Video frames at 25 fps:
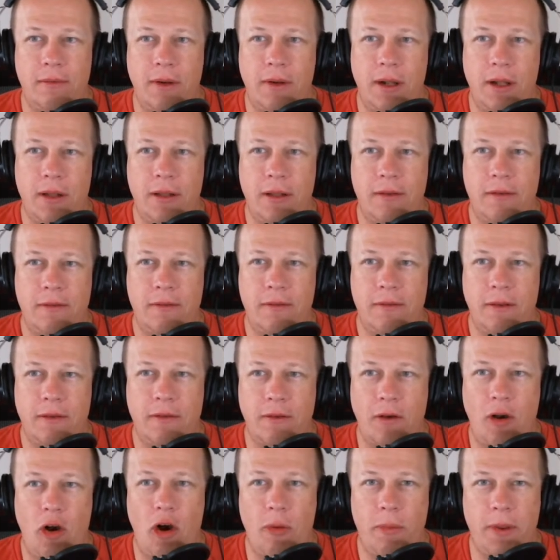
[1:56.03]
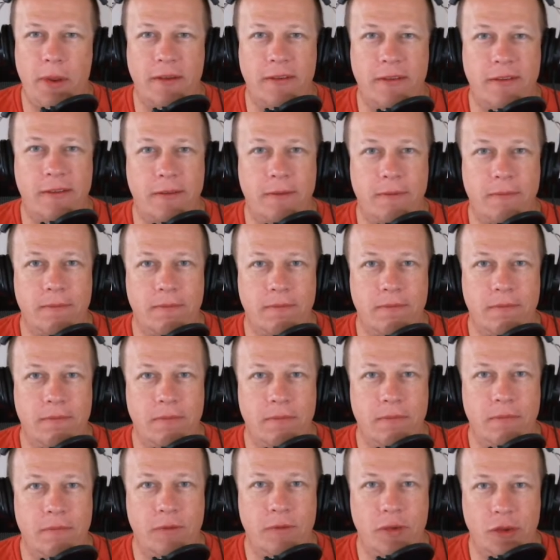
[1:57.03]
a hobbyist
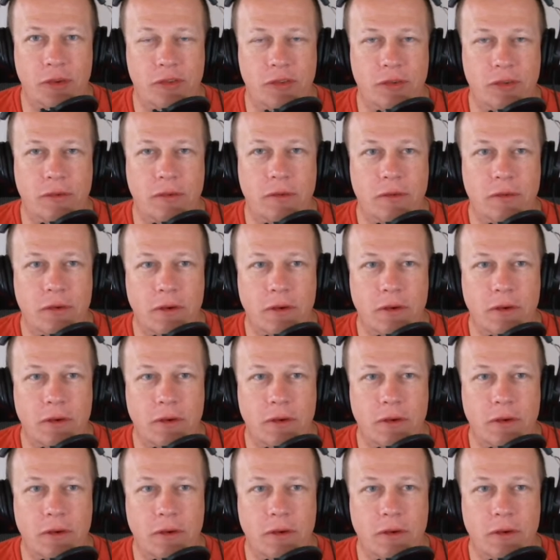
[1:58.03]
version.